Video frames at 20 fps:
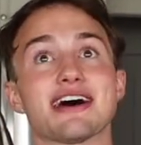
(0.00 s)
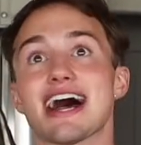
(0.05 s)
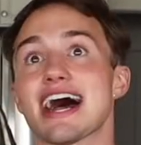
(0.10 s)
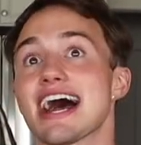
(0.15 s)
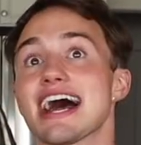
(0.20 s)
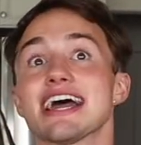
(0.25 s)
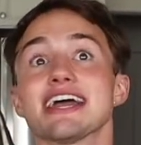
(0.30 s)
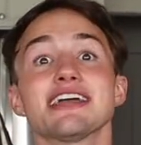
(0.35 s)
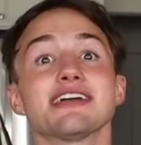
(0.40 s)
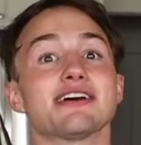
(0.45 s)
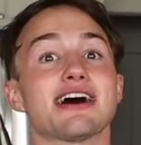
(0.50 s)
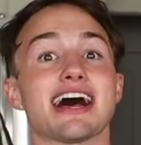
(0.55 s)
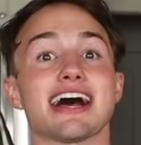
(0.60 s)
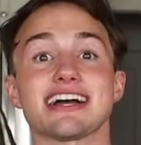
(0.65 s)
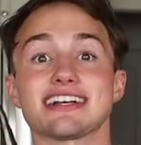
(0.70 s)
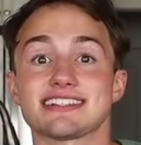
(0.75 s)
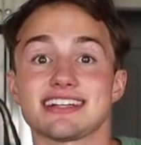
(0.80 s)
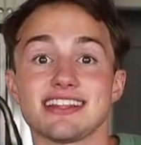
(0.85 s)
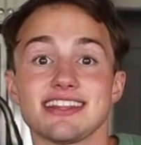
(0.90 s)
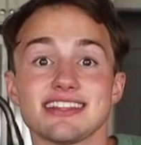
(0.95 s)
I
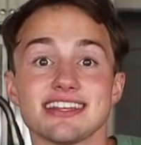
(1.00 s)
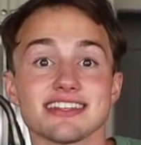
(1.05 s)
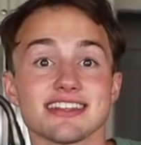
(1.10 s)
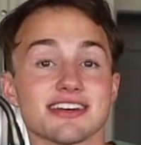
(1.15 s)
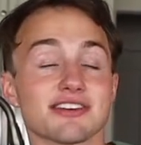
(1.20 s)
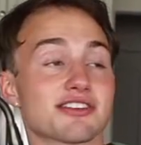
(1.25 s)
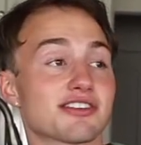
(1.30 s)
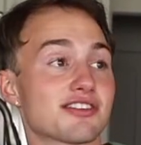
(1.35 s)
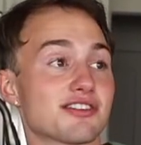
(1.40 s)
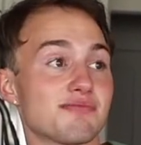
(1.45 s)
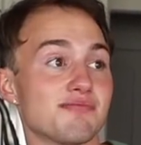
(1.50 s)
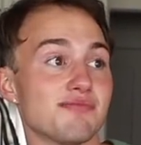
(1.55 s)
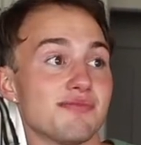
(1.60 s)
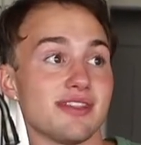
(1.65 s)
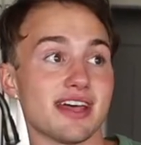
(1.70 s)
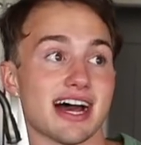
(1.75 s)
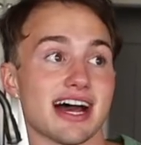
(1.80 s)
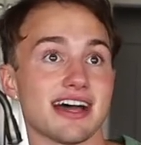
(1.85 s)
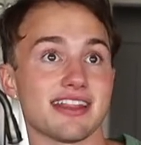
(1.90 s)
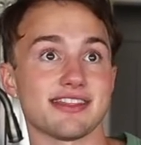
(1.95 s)
saw this at the
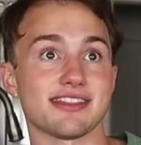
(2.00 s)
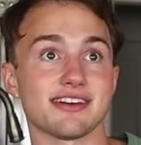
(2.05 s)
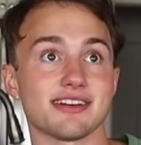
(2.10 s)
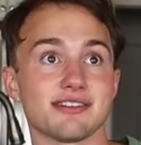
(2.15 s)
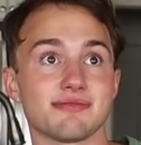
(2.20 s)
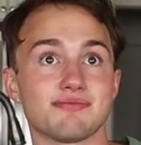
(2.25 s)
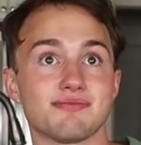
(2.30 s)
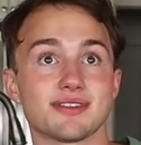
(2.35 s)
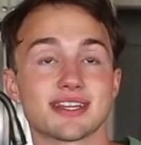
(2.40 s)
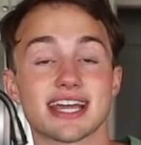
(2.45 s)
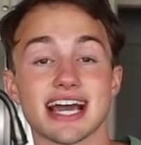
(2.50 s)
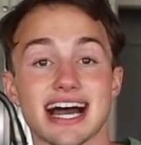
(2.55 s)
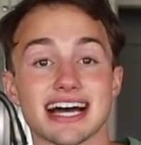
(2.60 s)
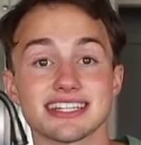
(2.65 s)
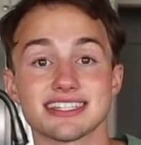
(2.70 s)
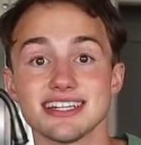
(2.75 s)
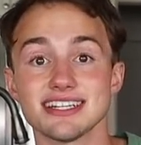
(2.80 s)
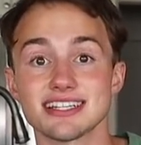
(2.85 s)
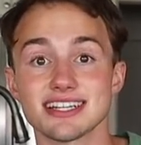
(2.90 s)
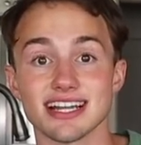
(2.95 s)

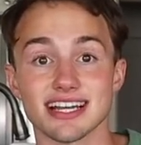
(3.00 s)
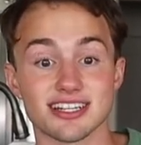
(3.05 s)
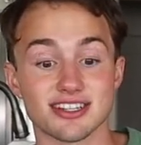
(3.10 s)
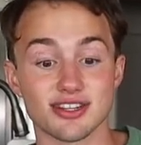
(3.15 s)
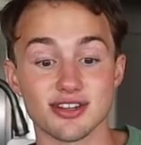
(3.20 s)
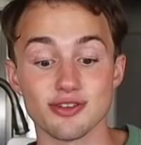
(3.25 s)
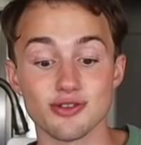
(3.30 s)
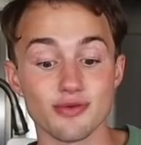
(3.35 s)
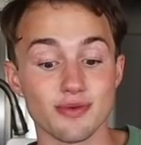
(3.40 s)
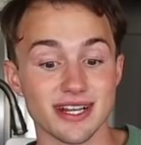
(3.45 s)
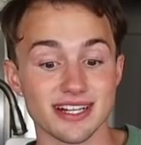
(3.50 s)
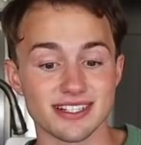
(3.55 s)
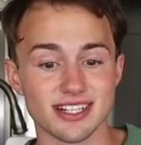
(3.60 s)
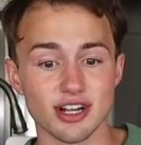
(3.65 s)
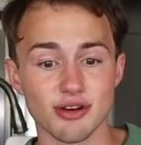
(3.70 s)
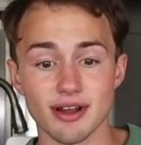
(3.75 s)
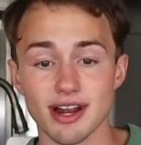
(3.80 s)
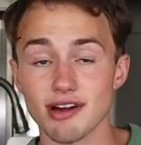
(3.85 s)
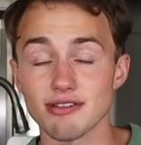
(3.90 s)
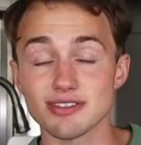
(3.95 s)
gas station like 2 weeks
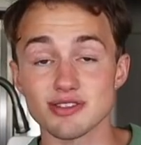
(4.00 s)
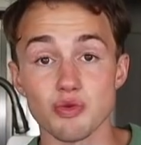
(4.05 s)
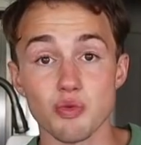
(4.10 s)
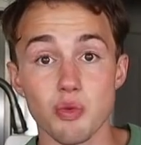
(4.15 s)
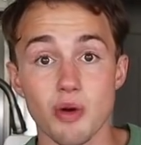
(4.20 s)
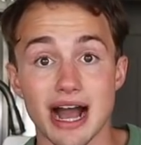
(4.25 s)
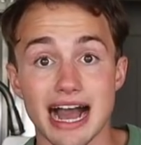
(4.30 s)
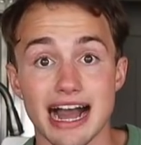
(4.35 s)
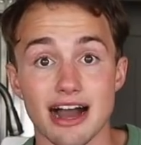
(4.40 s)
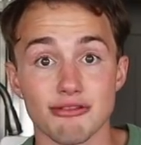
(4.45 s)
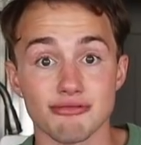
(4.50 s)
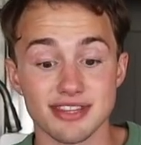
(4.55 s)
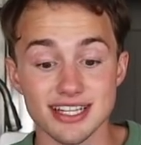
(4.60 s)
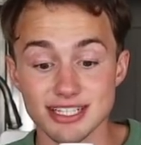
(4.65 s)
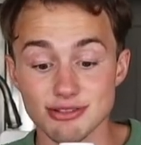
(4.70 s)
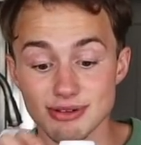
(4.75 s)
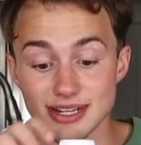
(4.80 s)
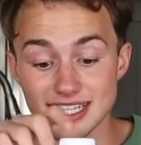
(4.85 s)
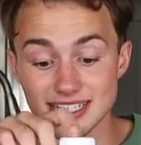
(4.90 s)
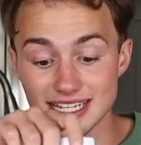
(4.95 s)
ago and I was, wow.
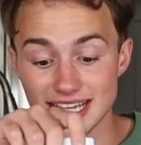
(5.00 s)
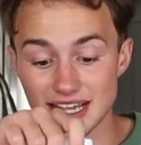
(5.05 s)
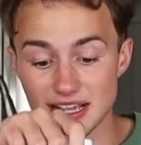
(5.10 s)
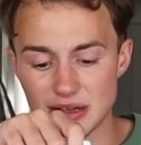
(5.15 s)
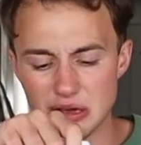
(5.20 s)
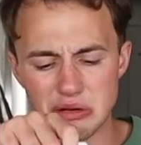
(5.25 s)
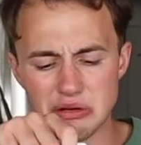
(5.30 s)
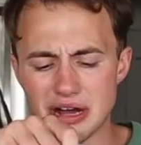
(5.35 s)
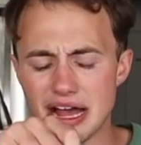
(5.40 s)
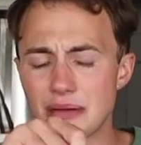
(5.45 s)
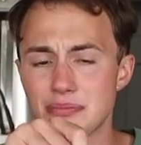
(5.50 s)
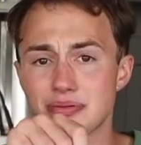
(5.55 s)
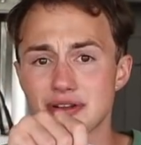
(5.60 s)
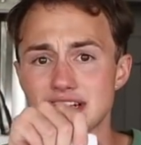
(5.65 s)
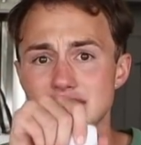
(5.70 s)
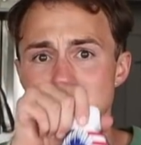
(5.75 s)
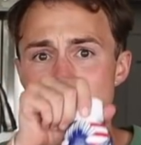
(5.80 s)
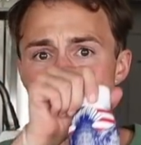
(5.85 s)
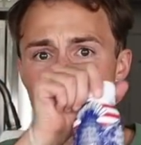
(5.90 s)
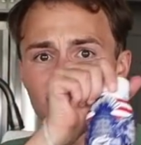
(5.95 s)
This one is like, I'm
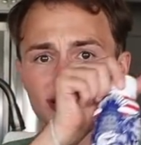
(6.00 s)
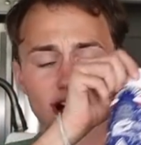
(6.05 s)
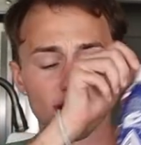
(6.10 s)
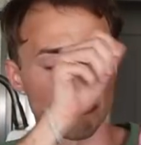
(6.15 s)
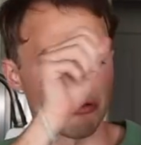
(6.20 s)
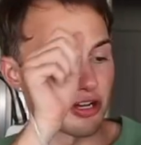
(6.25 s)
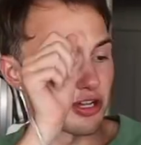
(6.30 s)
pretty sure it's so